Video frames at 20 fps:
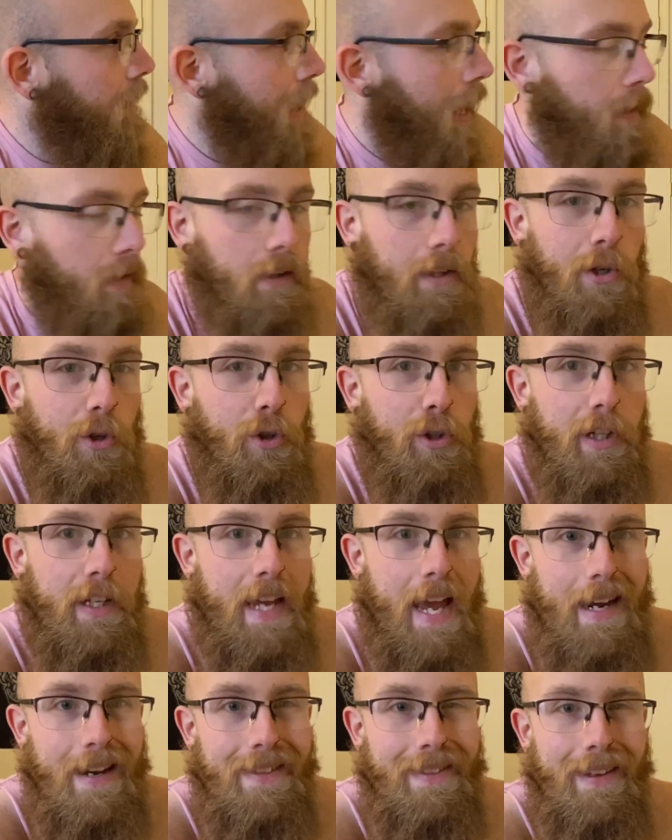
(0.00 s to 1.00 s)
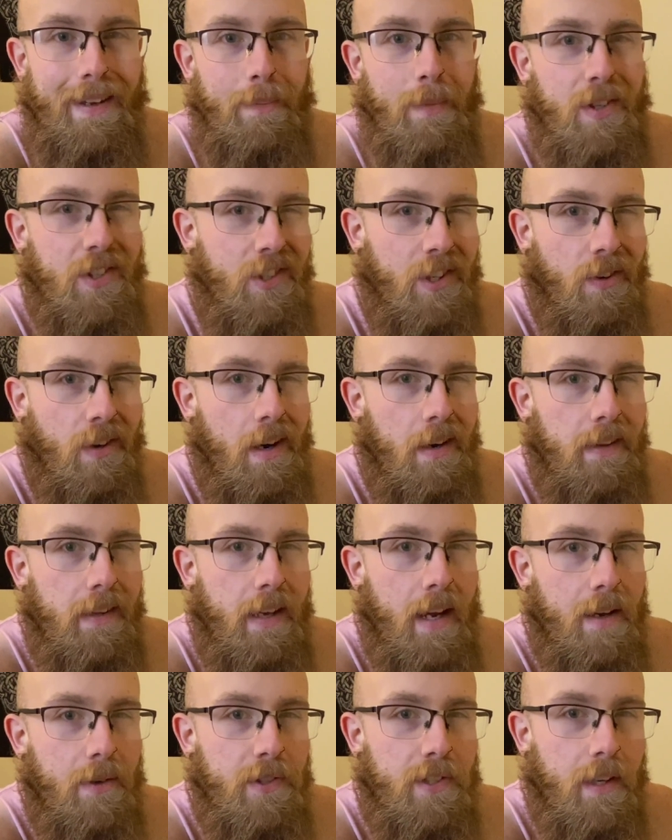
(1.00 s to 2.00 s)
literally anything but sit around in the
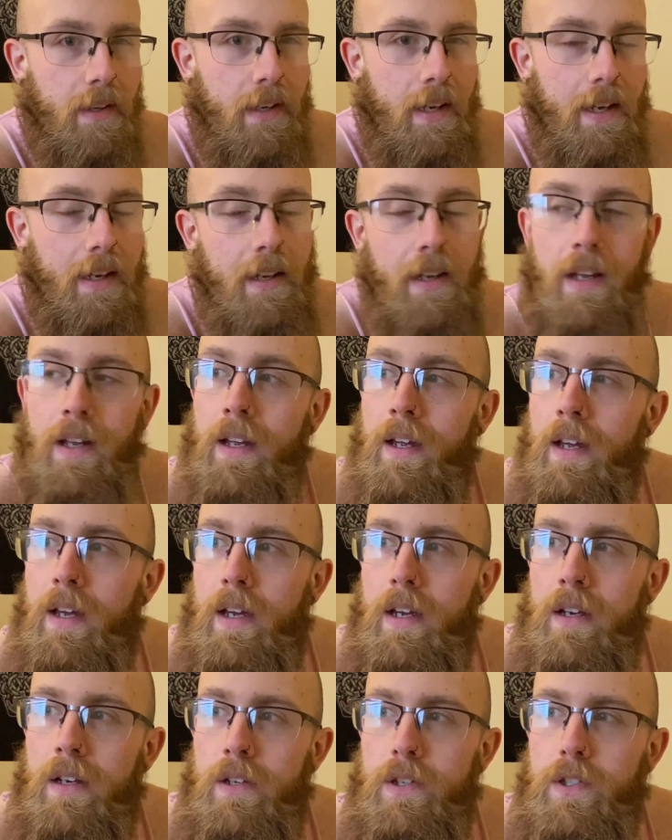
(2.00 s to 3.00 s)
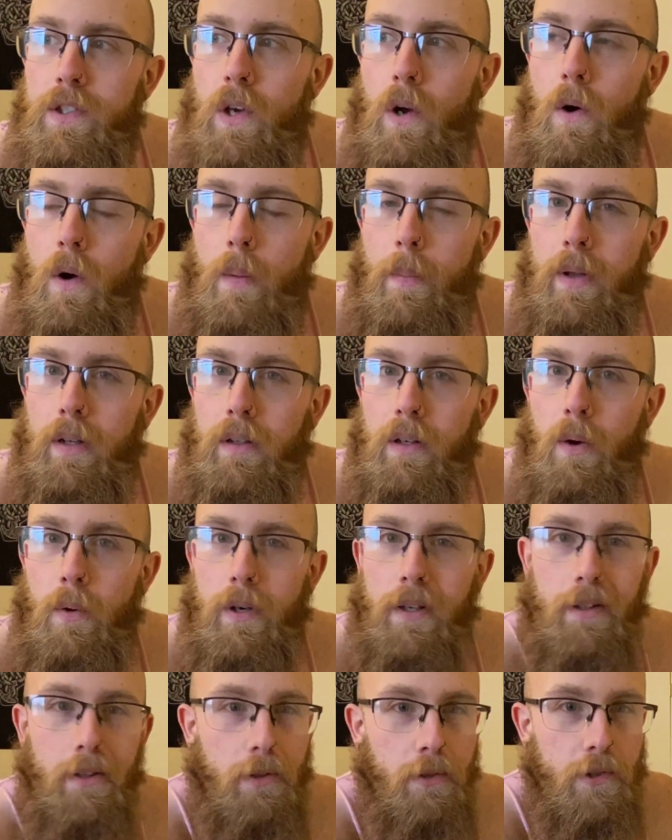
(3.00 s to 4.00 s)
house all day. So I'm all going
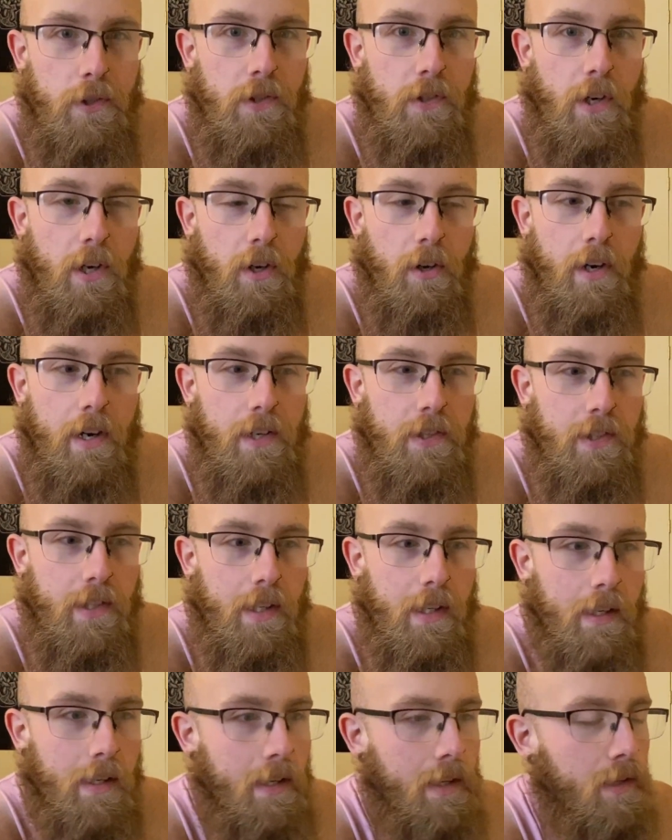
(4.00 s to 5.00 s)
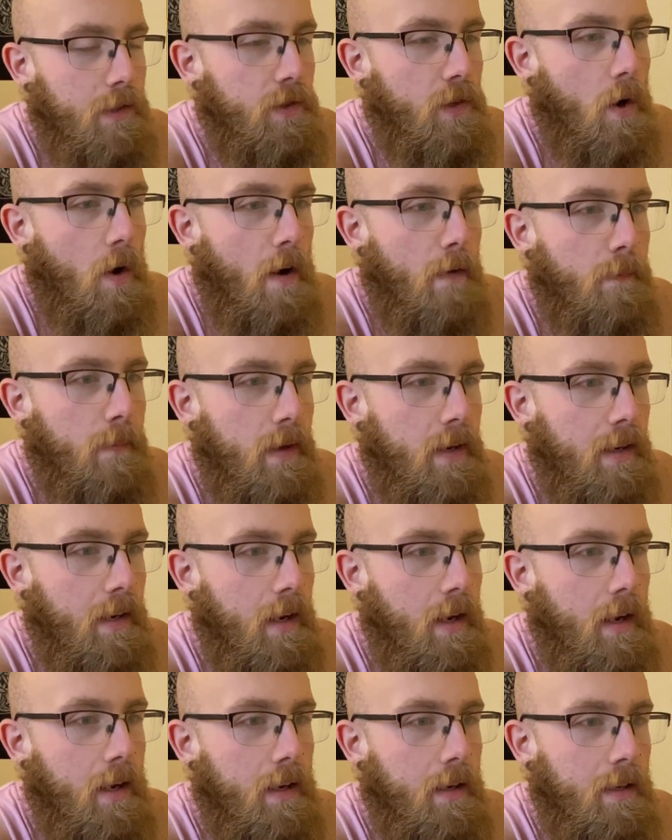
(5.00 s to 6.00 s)
a little stir crazy. So I've been
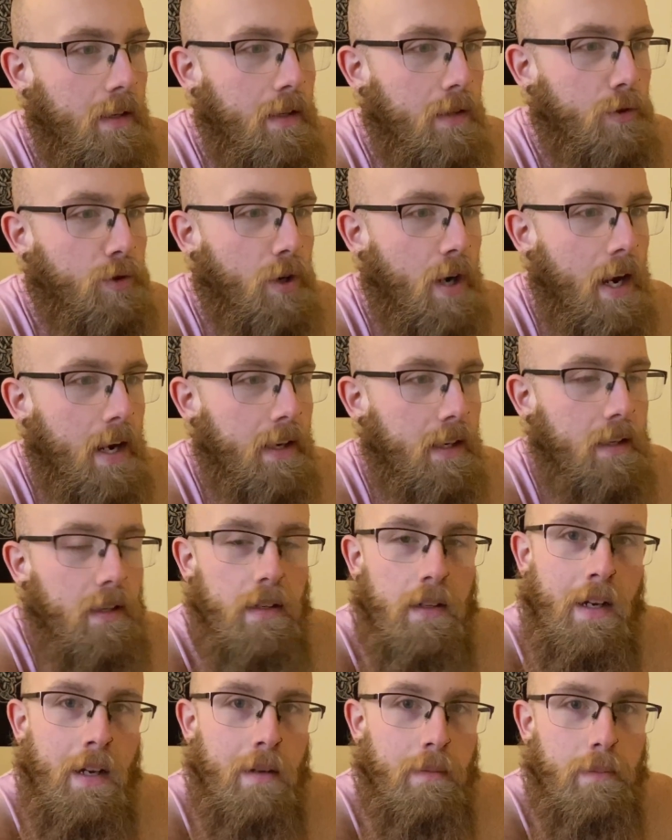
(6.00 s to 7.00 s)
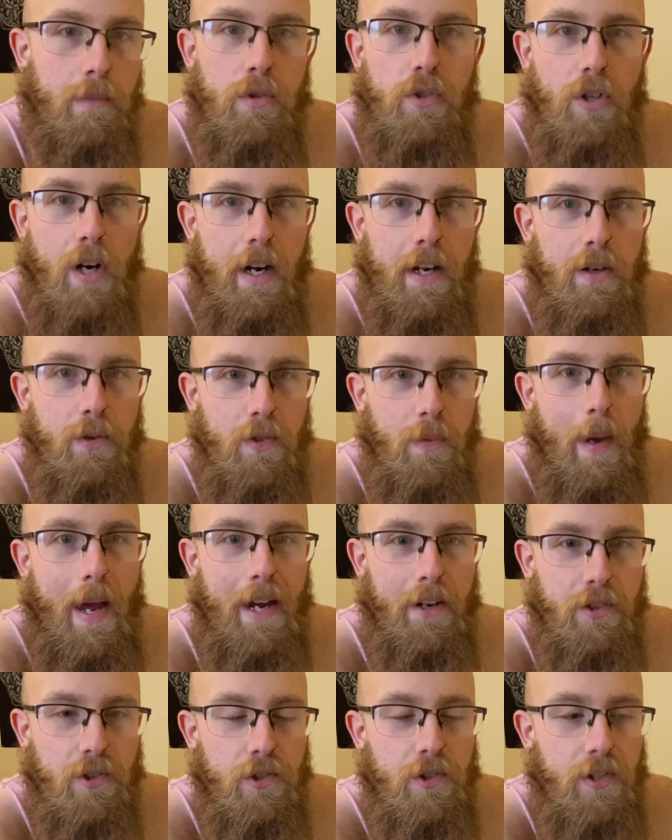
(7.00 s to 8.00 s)
trying to do some
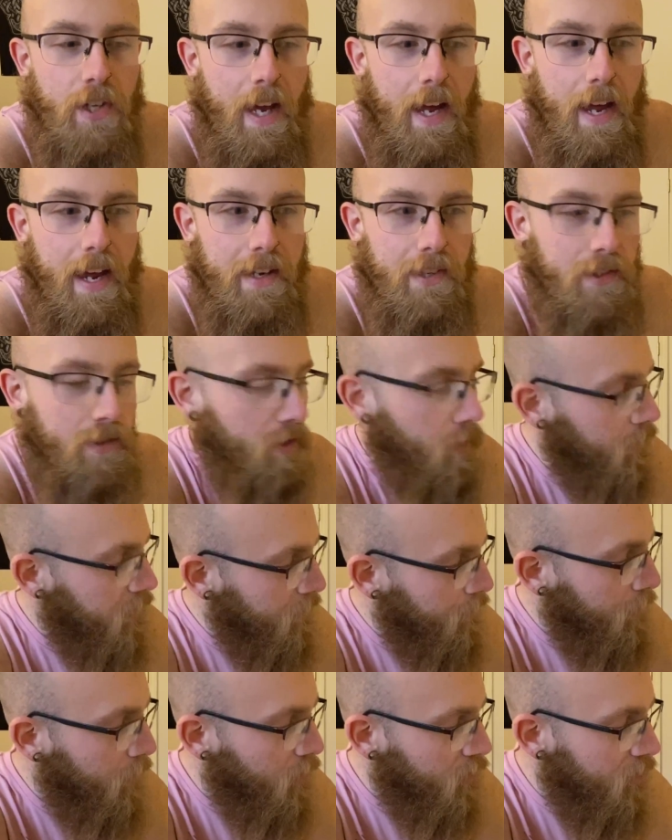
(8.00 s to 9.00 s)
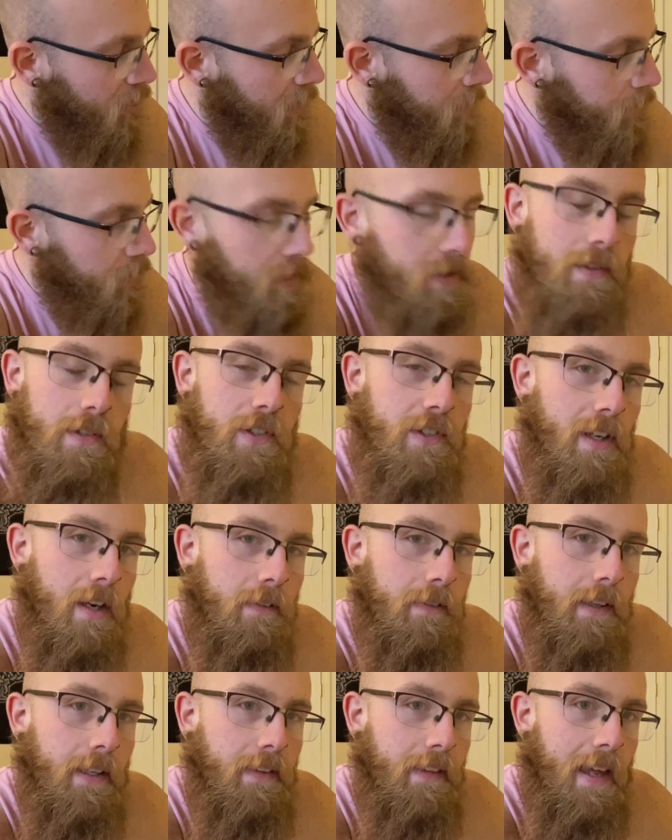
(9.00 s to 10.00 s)
exercise, doing some push-ups and
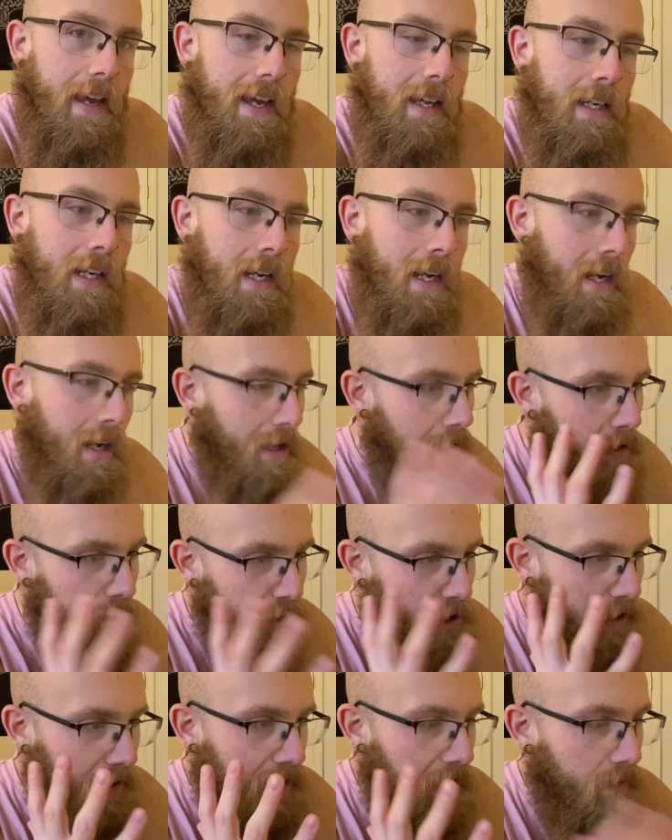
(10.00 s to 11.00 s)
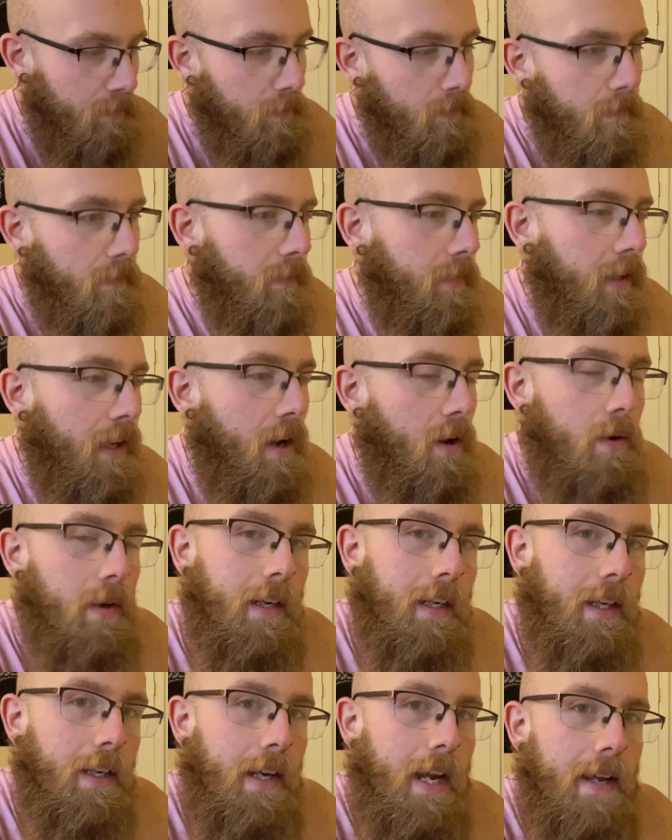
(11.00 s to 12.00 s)
stuff like that. Try to keep in
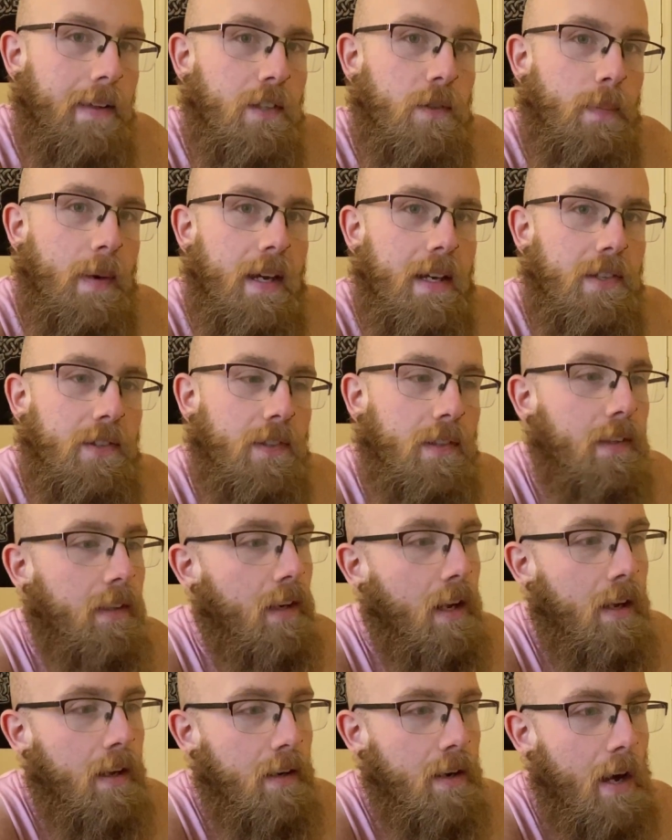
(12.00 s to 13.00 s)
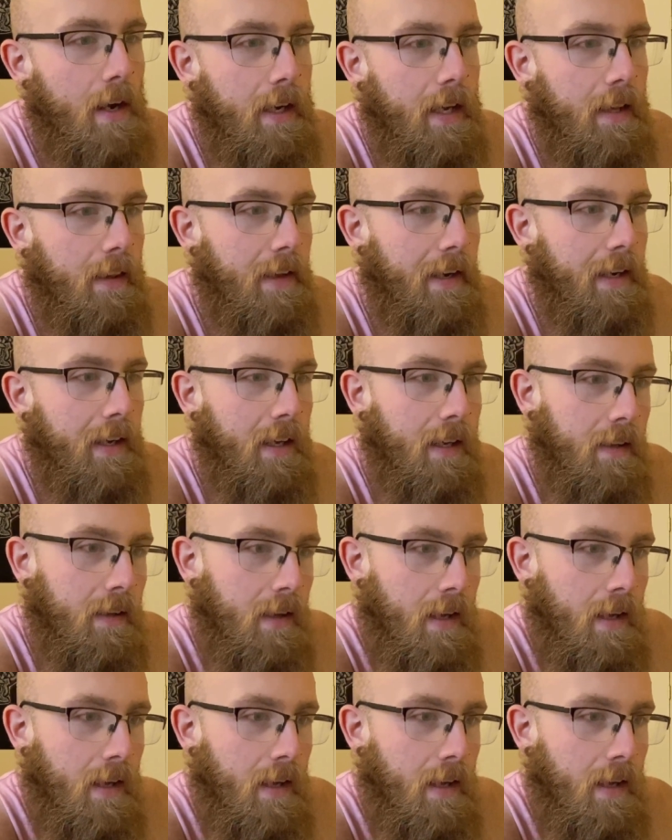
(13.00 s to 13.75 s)
a good headspace and not get like